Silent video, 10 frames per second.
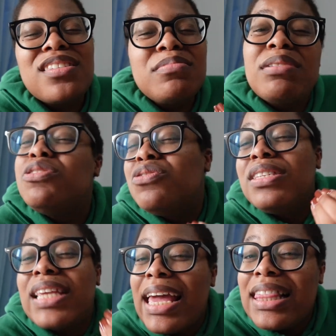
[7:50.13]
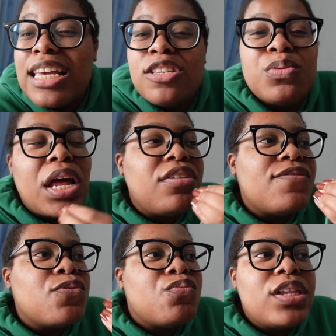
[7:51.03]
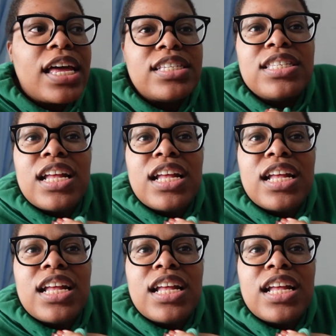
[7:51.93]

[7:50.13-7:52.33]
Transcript: Sometimes you say things without even realizing